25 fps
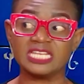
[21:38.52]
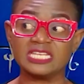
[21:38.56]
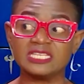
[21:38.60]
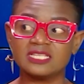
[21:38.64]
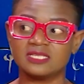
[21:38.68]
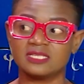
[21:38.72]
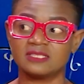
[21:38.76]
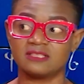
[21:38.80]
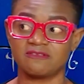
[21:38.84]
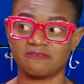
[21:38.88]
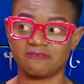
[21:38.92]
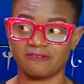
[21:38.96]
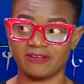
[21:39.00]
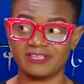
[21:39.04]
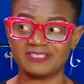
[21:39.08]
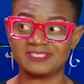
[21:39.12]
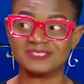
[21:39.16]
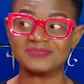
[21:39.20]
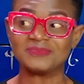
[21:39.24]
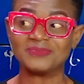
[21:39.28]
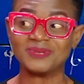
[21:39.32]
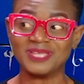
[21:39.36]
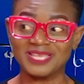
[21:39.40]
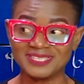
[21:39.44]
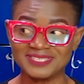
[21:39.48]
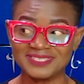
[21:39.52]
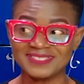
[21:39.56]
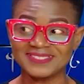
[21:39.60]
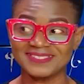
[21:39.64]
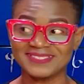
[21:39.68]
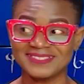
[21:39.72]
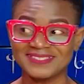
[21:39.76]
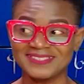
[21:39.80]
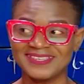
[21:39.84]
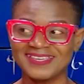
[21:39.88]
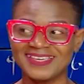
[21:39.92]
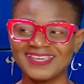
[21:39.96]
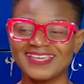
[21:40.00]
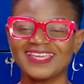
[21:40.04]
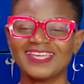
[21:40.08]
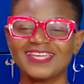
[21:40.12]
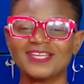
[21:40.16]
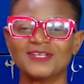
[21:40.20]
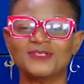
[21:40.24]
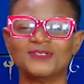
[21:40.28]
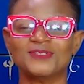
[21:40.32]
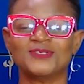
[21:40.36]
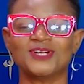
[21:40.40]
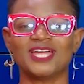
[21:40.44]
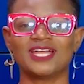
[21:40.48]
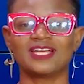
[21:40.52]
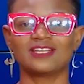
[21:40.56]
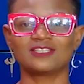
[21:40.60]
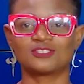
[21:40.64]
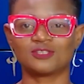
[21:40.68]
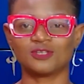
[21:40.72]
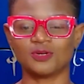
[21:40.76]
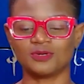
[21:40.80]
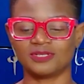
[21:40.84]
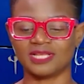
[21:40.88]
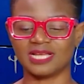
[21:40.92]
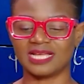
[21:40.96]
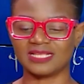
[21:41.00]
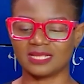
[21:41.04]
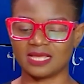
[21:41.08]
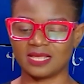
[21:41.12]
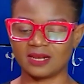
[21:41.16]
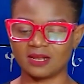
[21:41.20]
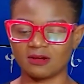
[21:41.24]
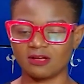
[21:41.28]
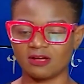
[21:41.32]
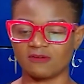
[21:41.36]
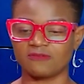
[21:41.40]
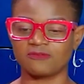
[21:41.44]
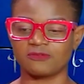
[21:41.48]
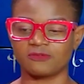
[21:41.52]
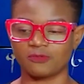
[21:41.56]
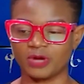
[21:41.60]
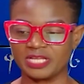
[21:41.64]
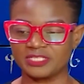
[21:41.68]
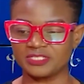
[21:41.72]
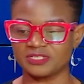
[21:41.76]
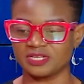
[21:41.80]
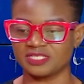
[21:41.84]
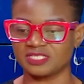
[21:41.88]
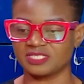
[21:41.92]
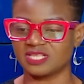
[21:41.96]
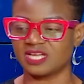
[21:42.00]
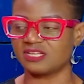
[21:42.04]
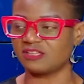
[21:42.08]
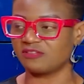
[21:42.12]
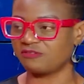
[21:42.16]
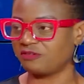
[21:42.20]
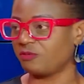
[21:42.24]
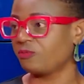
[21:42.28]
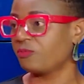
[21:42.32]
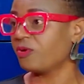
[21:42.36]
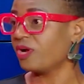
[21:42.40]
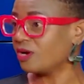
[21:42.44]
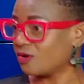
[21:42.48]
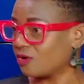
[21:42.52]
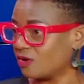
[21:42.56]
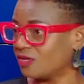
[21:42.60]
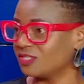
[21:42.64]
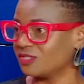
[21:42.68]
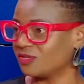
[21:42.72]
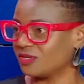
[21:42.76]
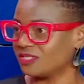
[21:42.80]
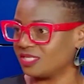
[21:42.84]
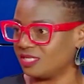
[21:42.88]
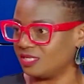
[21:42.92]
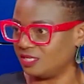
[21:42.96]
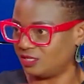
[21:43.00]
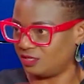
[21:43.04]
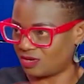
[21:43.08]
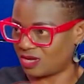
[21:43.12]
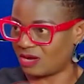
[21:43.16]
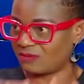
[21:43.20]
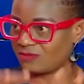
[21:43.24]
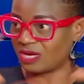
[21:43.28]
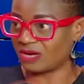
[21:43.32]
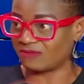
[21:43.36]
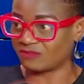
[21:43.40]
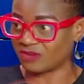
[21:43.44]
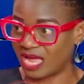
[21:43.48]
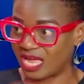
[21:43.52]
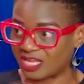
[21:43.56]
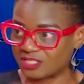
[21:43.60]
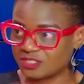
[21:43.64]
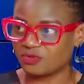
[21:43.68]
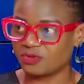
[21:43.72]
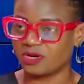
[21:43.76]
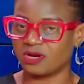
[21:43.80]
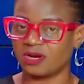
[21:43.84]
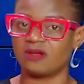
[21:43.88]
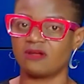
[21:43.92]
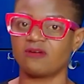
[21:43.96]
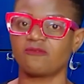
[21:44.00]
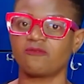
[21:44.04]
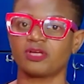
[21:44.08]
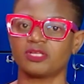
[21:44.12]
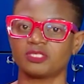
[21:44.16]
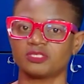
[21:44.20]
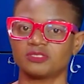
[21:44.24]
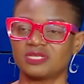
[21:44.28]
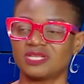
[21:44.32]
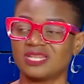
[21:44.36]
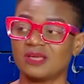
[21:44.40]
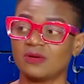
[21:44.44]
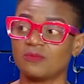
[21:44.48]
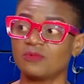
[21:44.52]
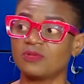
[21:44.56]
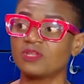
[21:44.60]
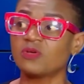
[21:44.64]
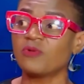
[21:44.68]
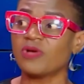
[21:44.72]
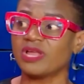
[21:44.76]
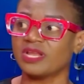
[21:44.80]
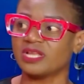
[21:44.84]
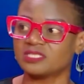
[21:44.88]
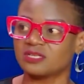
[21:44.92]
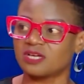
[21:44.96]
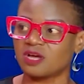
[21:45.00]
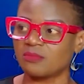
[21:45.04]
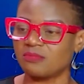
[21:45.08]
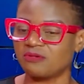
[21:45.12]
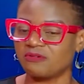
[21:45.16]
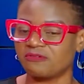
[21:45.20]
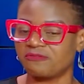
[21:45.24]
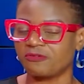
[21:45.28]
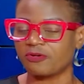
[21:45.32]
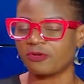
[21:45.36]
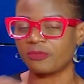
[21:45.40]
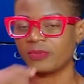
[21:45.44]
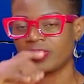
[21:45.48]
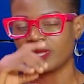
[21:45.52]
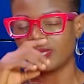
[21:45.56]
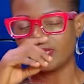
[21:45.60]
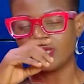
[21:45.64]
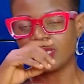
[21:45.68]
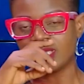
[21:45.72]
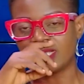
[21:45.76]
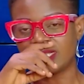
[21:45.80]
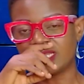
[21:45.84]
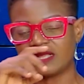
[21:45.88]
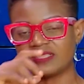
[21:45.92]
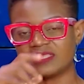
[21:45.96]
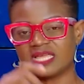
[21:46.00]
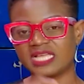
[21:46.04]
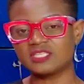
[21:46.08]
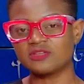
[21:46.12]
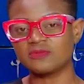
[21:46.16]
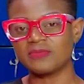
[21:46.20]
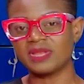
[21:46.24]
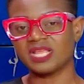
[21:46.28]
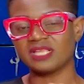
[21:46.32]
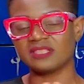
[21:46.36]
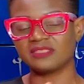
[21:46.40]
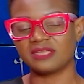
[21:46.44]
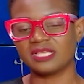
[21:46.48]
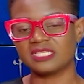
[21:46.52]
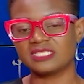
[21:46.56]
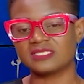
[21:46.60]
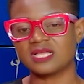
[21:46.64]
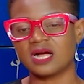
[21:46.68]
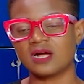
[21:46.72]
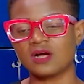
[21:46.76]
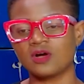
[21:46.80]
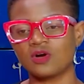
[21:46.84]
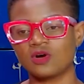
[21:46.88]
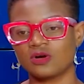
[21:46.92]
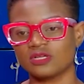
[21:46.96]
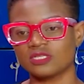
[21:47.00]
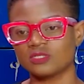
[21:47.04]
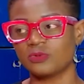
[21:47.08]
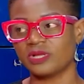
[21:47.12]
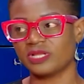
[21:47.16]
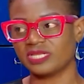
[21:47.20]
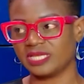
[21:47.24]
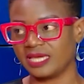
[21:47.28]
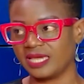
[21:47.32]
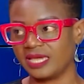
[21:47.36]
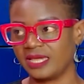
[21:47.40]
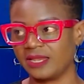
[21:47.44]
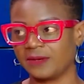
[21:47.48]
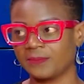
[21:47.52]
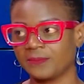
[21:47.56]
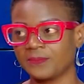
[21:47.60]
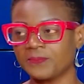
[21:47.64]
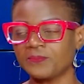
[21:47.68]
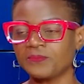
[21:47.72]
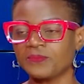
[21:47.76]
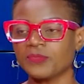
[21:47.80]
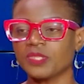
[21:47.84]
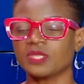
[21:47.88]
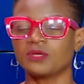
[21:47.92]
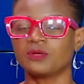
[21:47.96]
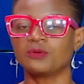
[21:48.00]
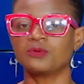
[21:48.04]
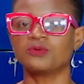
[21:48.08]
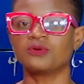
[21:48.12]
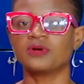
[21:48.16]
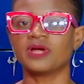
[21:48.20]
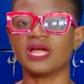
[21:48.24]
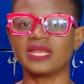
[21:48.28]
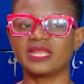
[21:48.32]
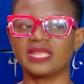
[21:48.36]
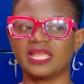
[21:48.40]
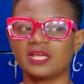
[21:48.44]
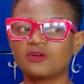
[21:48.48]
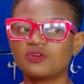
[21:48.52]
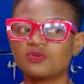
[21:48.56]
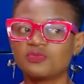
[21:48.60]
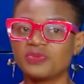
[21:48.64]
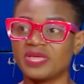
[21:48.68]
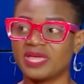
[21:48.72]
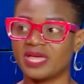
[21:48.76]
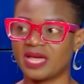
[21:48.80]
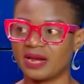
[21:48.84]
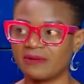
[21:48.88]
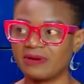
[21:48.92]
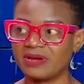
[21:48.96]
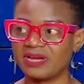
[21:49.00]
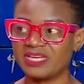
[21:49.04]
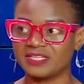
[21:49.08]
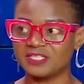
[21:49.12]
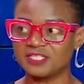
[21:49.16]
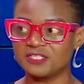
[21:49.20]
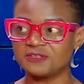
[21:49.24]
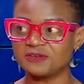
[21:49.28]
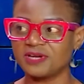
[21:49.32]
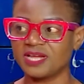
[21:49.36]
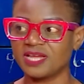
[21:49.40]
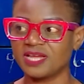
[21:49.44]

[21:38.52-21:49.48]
in the first place. Right. So there are a lot of questions that if you were consulting, you know, that asked you a lot of questions so that we know where it's coming from. Now, there are so many things that cause weight gain. Right. It could be hereditary.